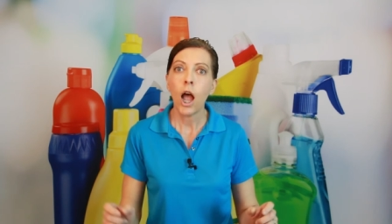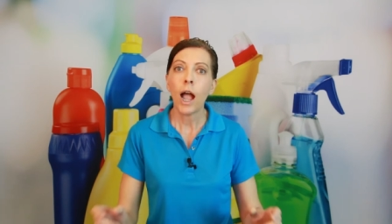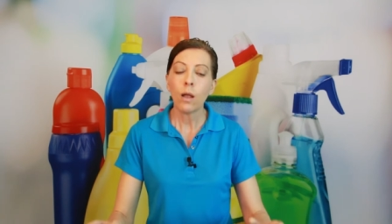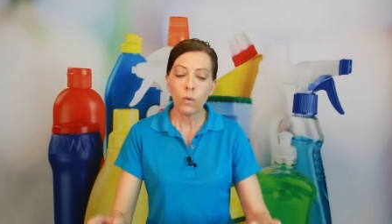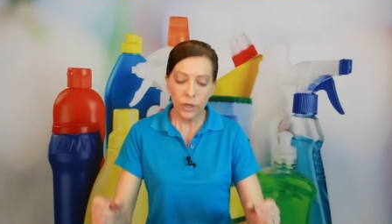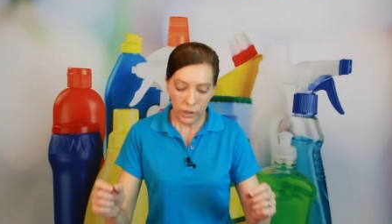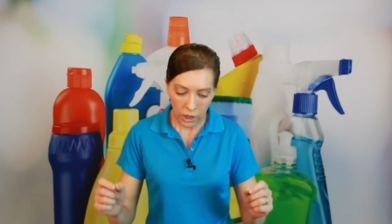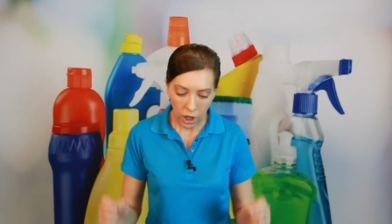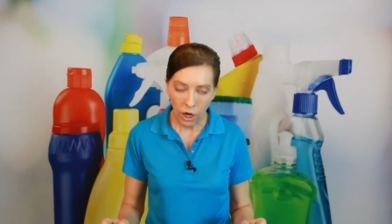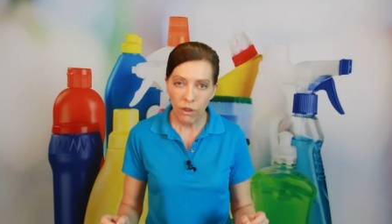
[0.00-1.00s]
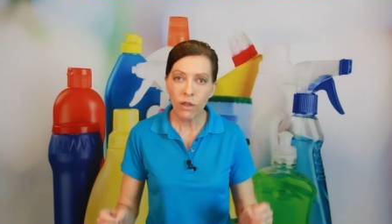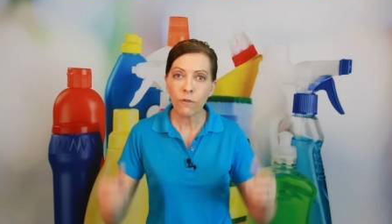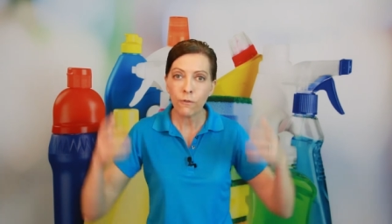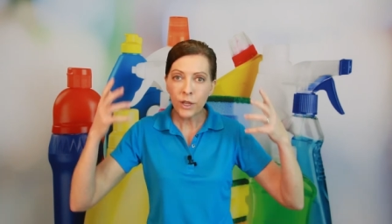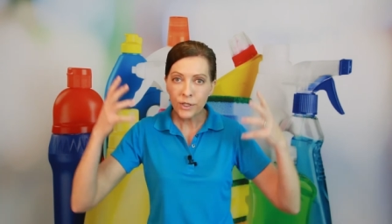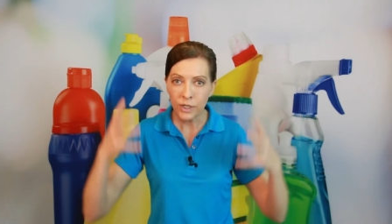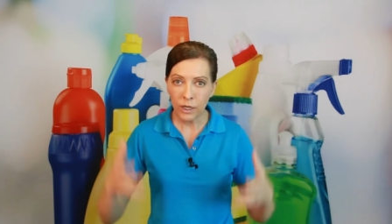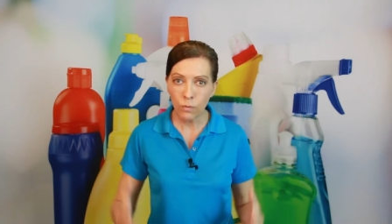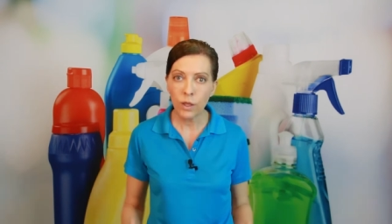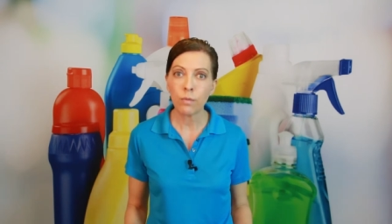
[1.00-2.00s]
I want a car that fits
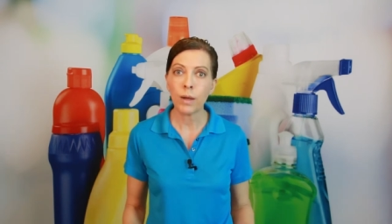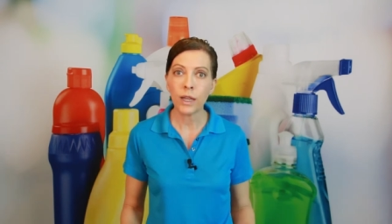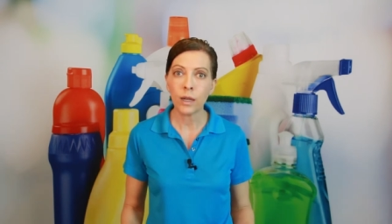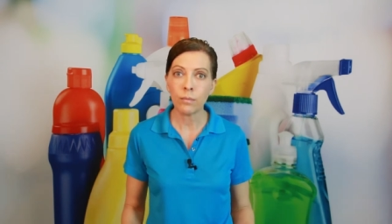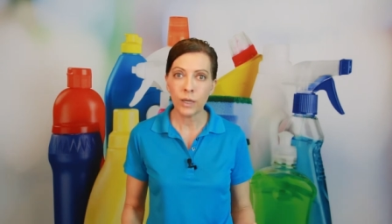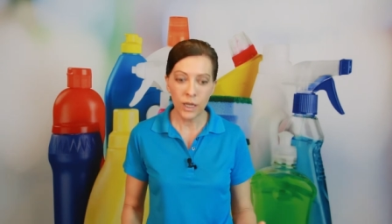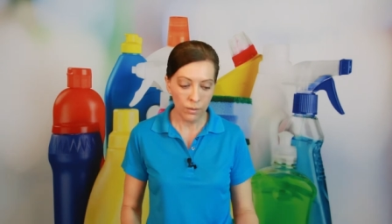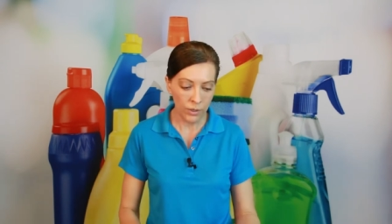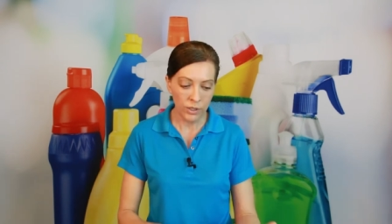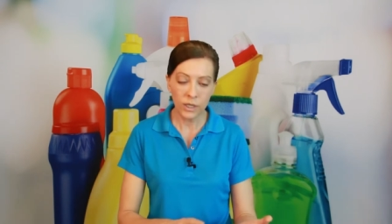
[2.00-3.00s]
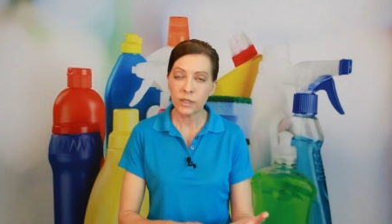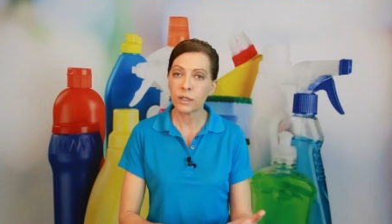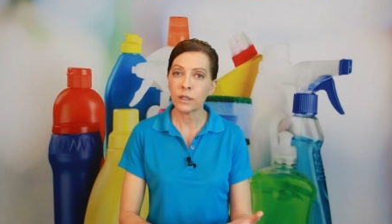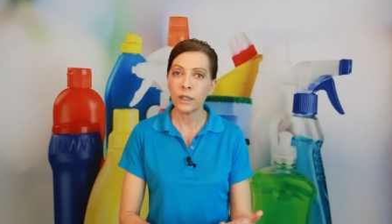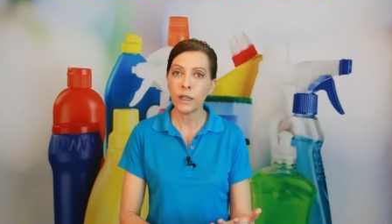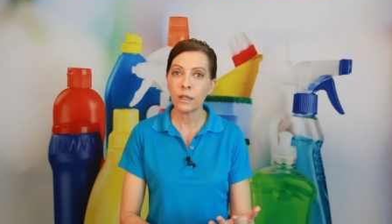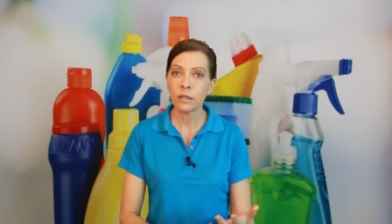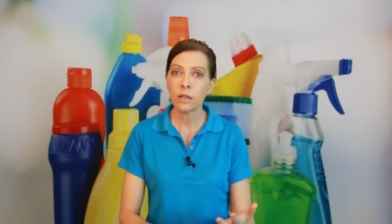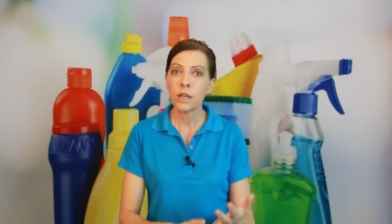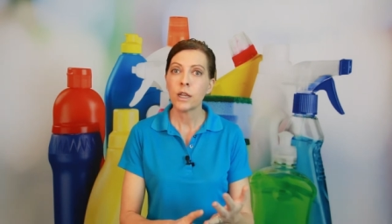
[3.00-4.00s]
in with my company image. It's
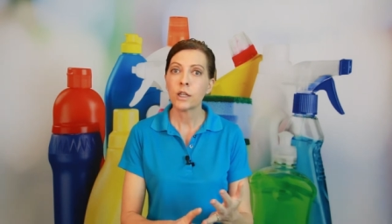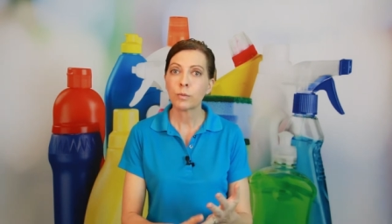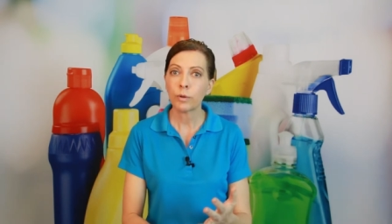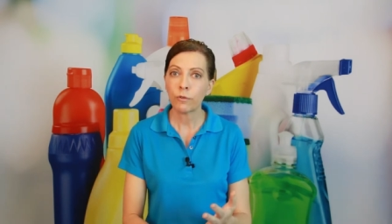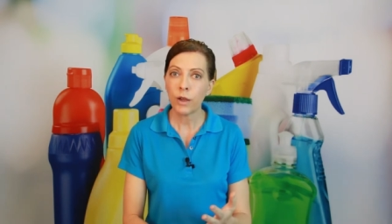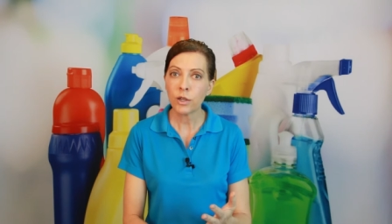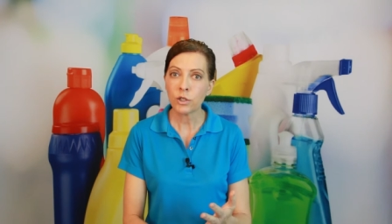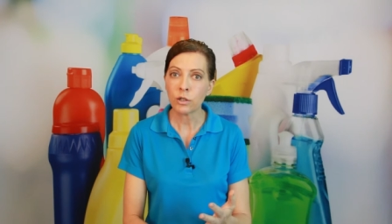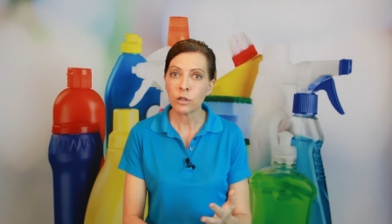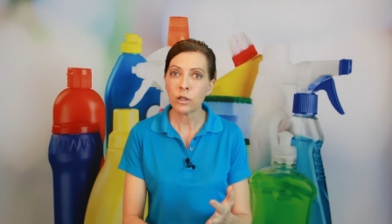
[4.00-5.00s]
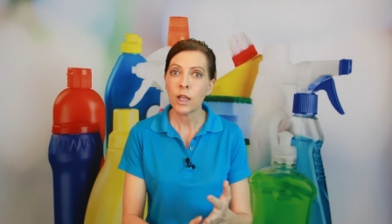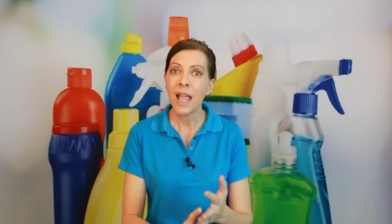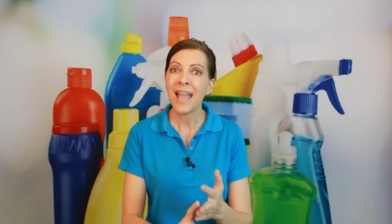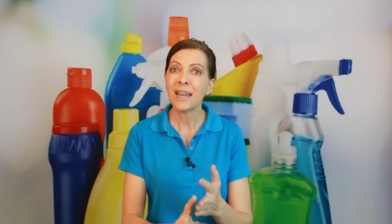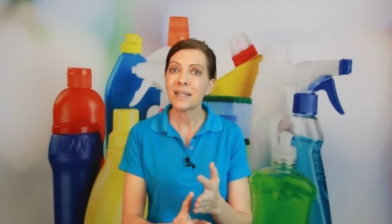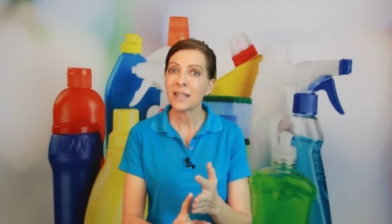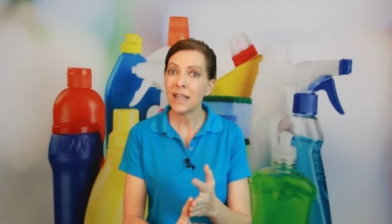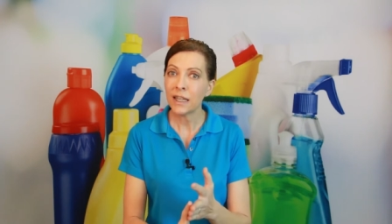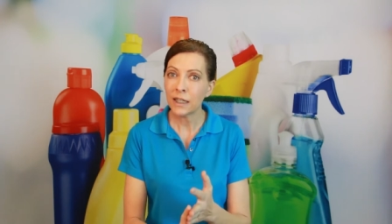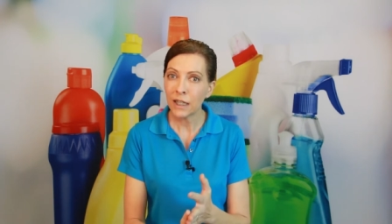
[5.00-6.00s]
clean, it's professional, and it's
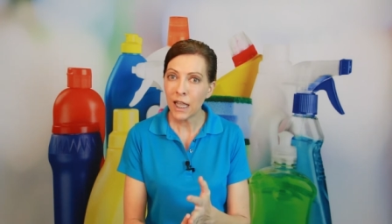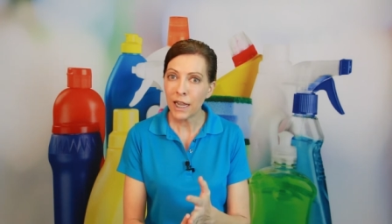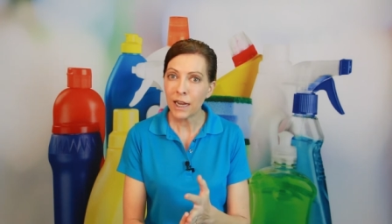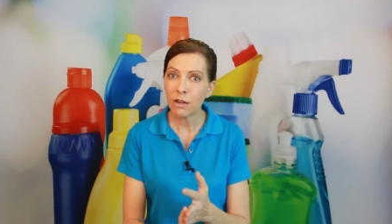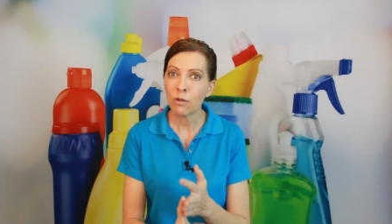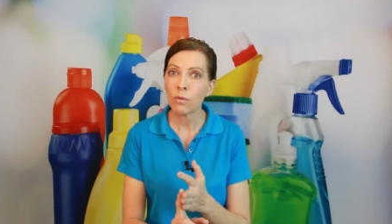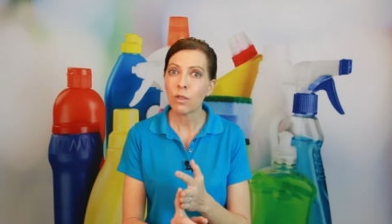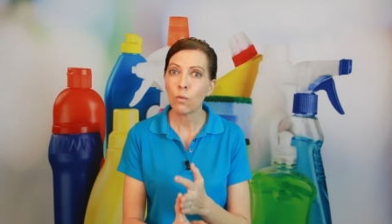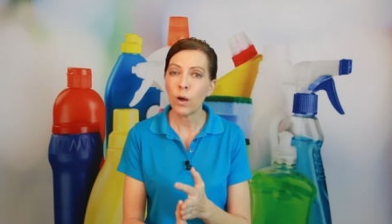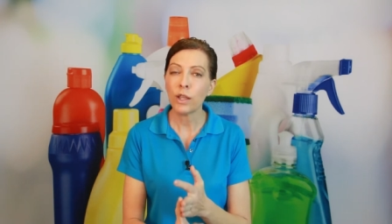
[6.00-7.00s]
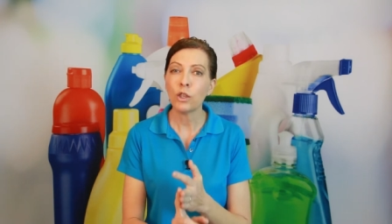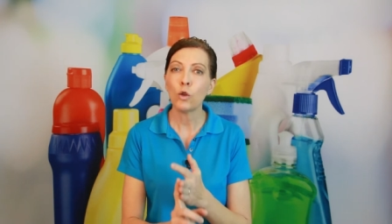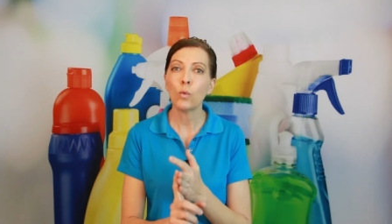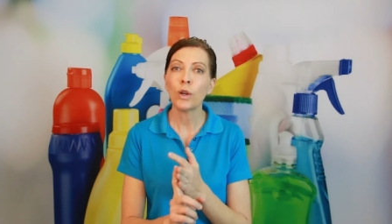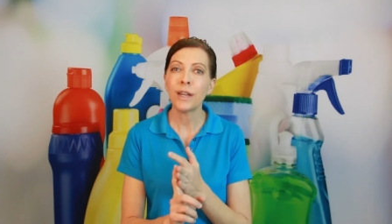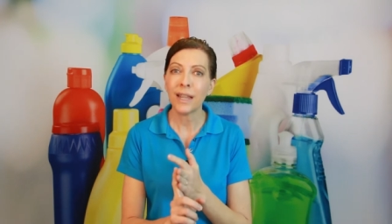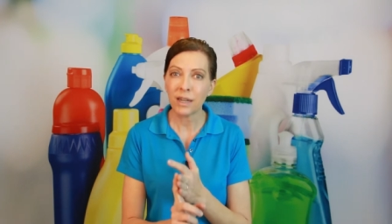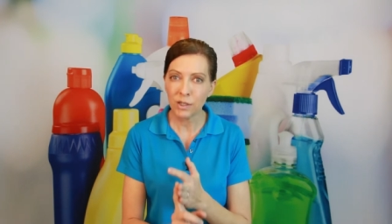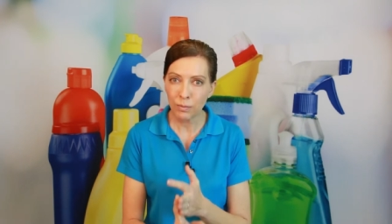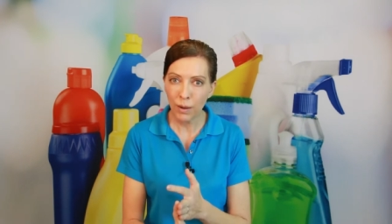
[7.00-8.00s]
in line with what you would
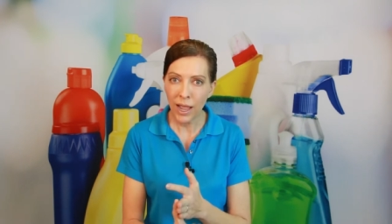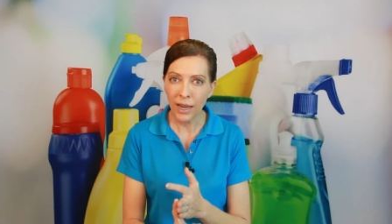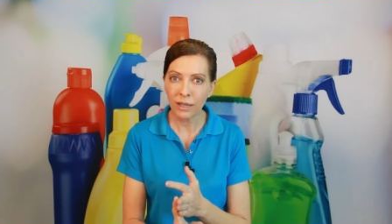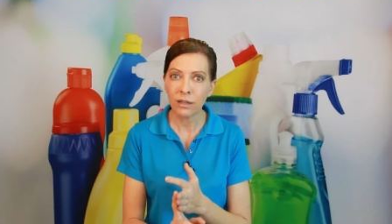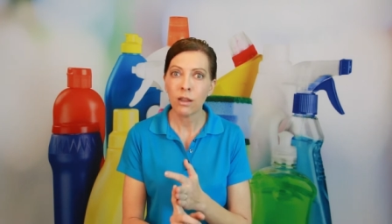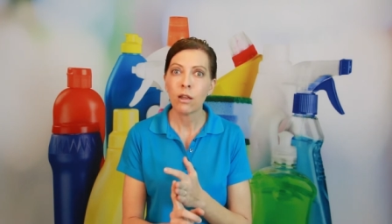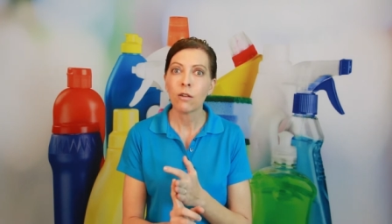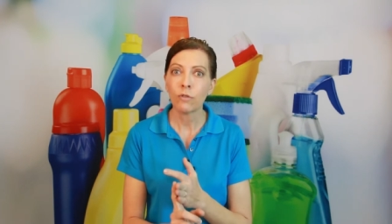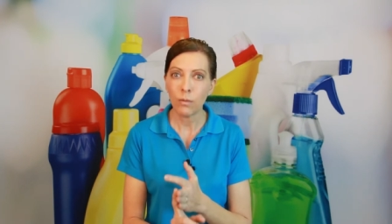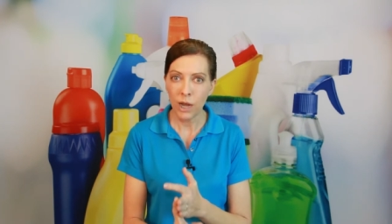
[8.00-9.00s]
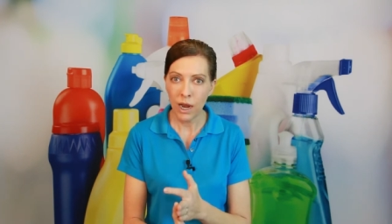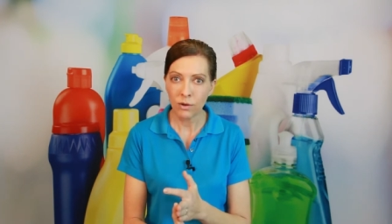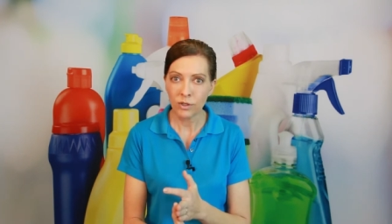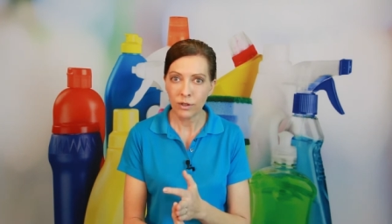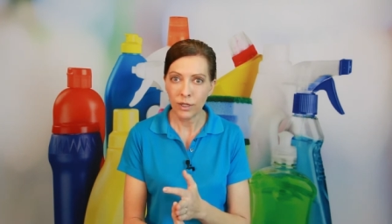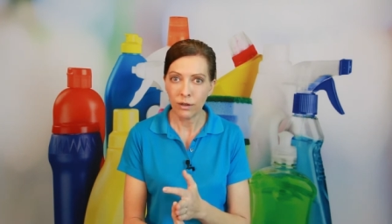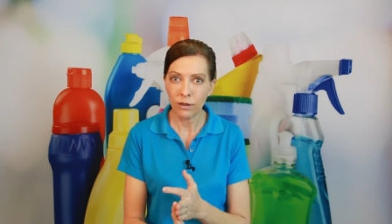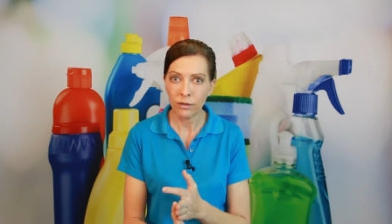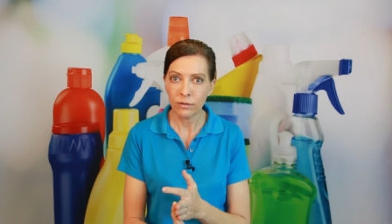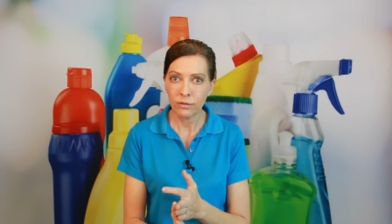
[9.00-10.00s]
expect from a house
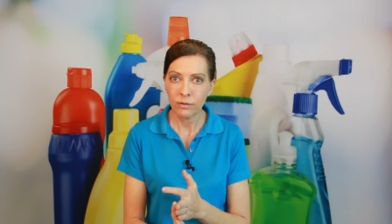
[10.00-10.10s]
cleaner.